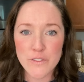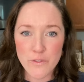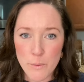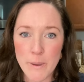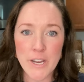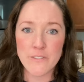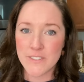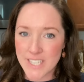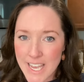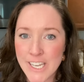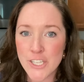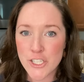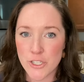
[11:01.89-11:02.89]
for a pair of
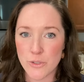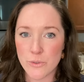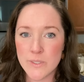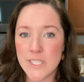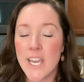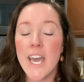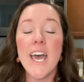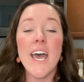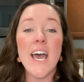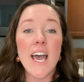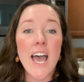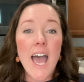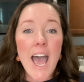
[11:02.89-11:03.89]
tennis shoes,
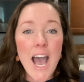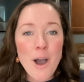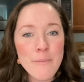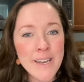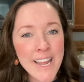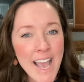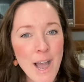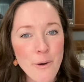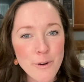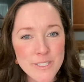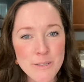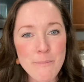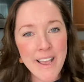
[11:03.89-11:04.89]
how many
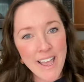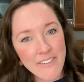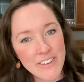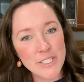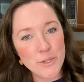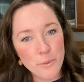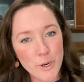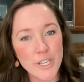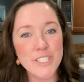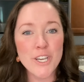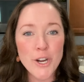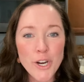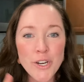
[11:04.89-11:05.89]
hours am I having to work
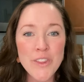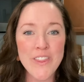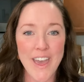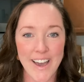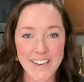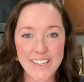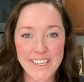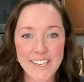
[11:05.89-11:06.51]
to earn that?